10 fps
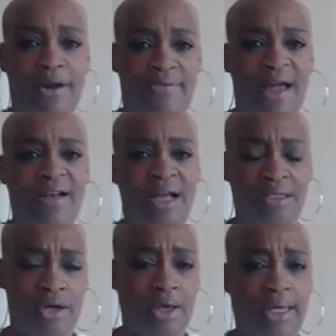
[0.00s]
of that not
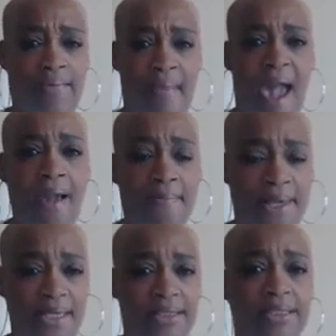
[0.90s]
talking back
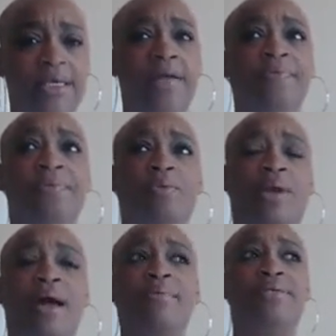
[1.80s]
piece.
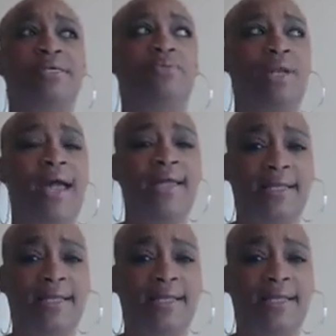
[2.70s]
When I had